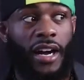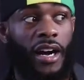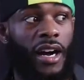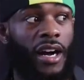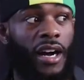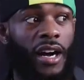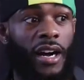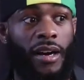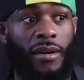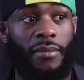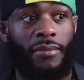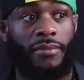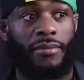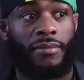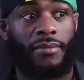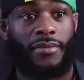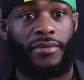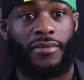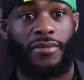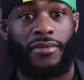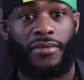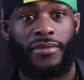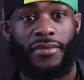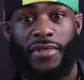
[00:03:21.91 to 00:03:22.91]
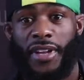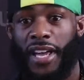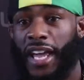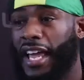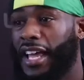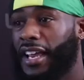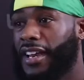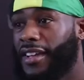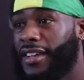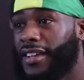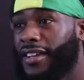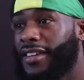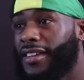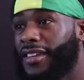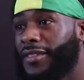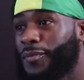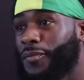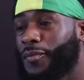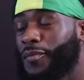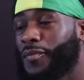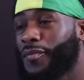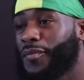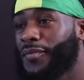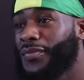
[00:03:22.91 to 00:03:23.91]
I don't necessarily
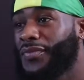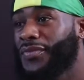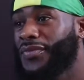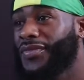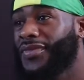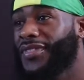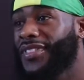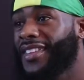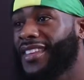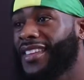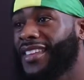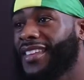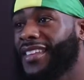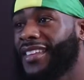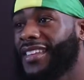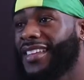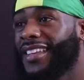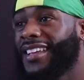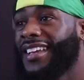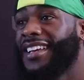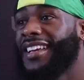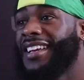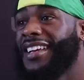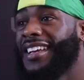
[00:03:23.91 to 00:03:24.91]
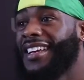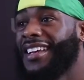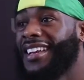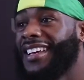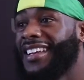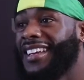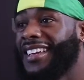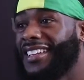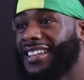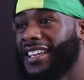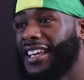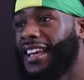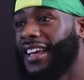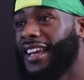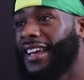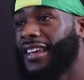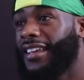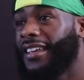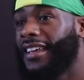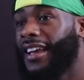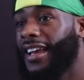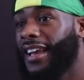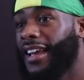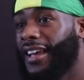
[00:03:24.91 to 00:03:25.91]
think he's not super weird anymore. But.
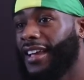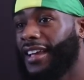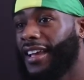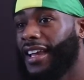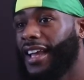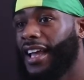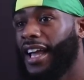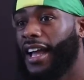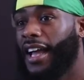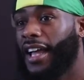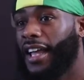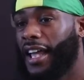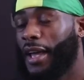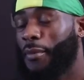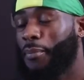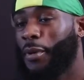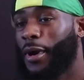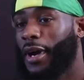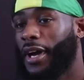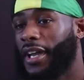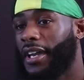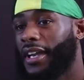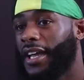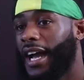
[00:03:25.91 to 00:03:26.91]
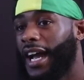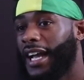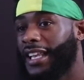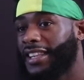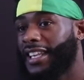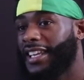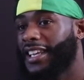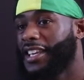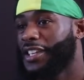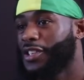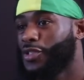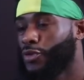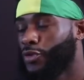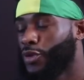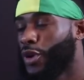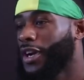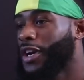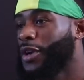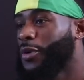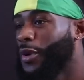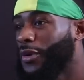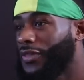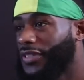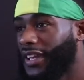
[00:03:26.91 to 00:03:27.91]
Yeah. But I think he's
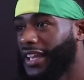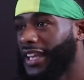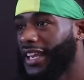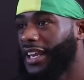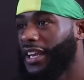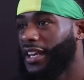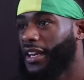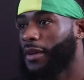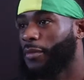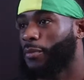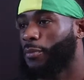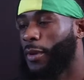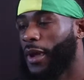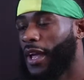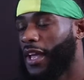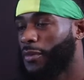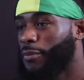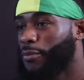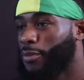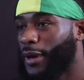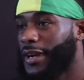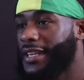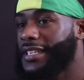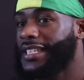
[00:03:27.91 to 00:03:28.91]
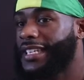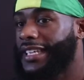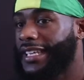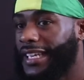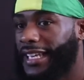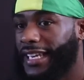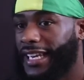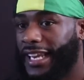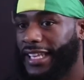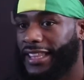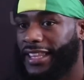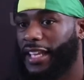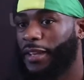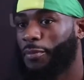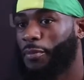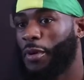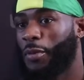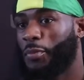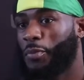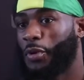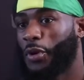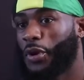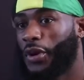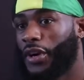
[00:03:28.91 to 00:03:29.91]
running with it and embracing it, and I think
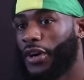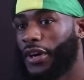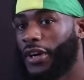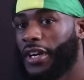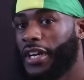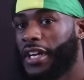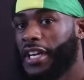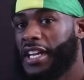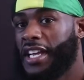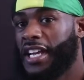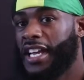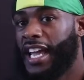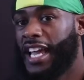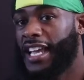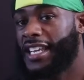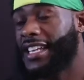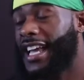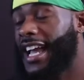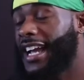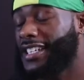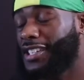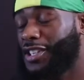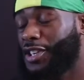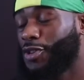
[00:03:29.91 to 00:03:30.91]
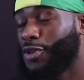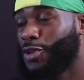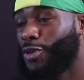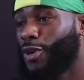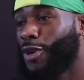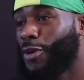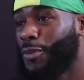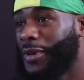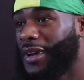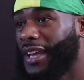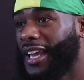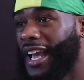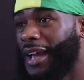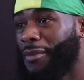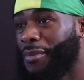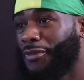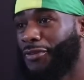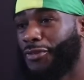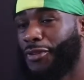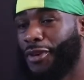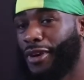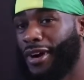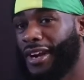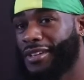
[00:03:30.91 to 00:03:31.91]
it actually grew on me.
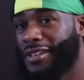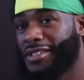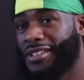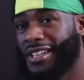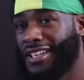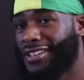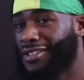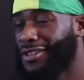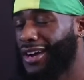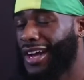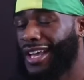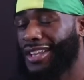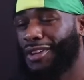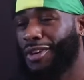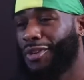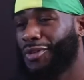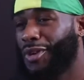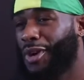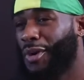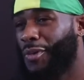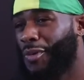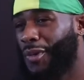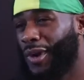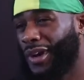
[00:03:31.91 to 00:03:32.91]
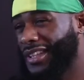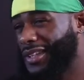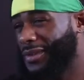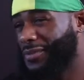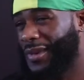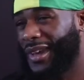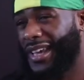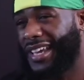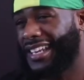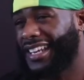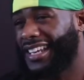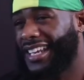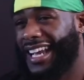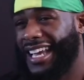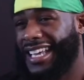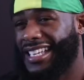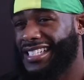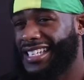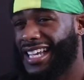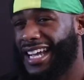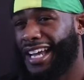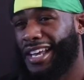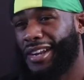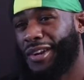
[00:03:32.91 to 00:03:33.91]
Before I was like, I don't know what to make of the guy. He's
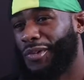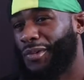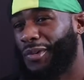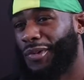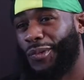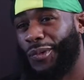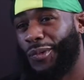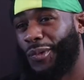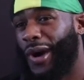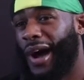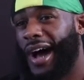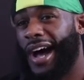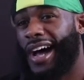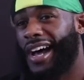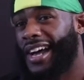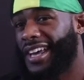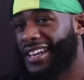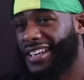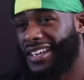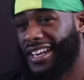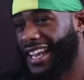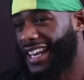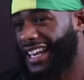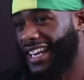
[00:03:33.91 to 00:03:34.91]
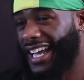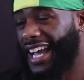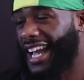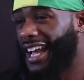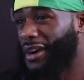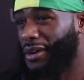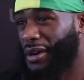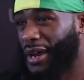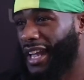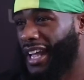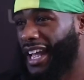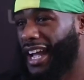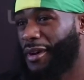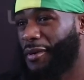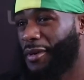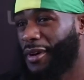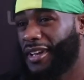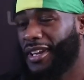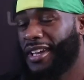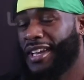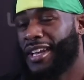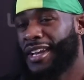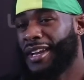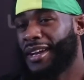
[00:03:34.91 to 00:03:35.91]
kind of odd, not a guy I would hang out
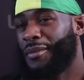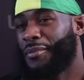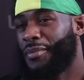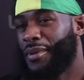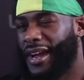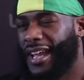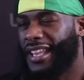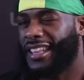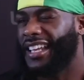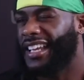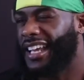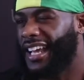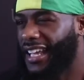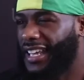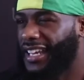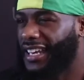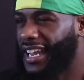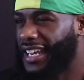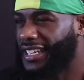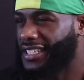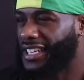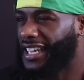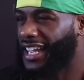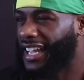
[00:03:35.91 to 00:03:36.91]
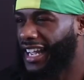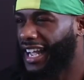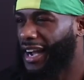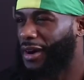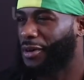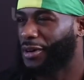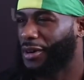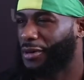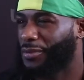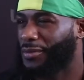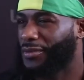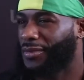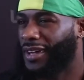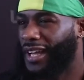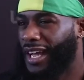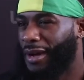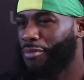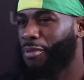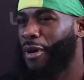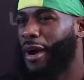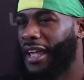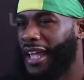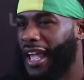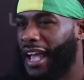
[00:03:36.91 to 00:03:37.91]
with, but I think I could actually hang out with him. I'd
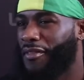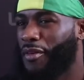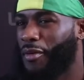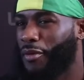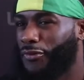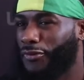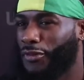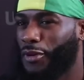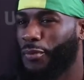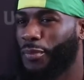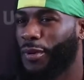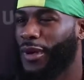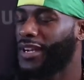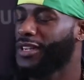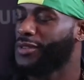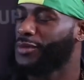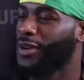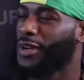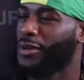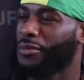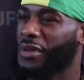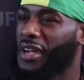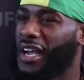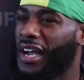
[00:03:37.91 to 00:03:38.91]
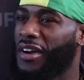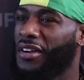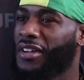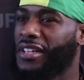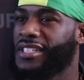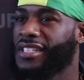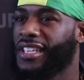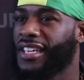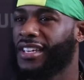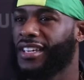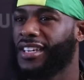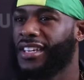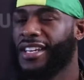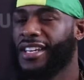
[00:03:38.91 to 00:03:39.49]
probably have a few beers with him now. He's